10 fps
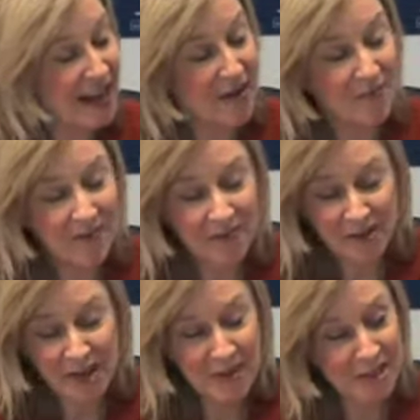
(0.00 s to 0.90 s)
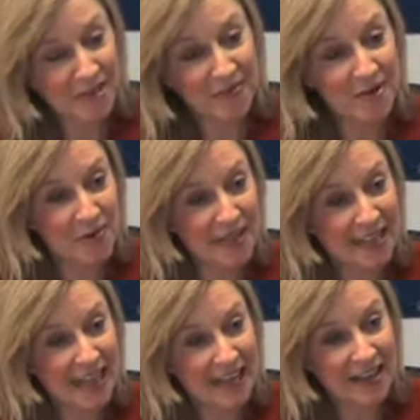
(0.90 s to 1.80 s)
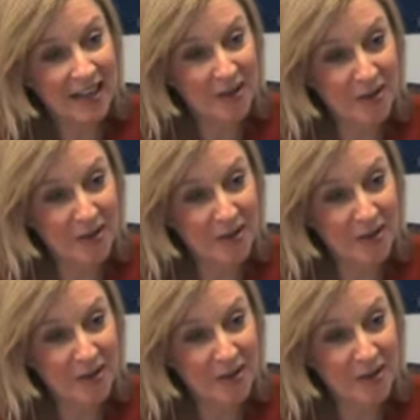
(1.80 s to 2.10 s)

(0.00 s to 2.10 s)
I'm very much looking forward to getting